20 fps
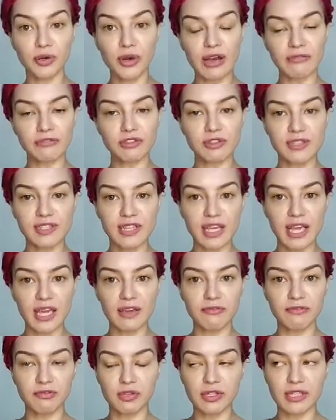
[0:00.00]
have to
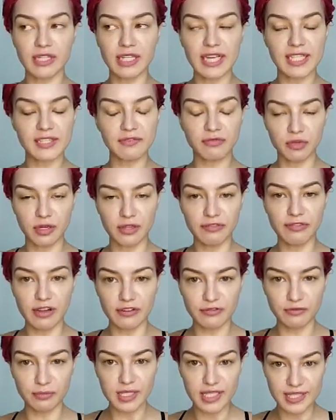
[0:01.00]
stay for the next
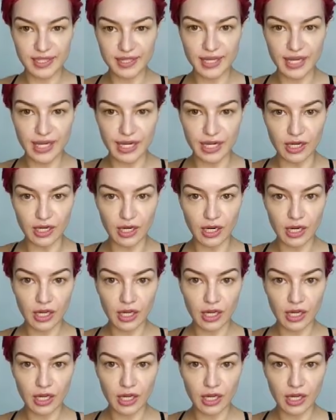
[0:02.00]
45 minutes there.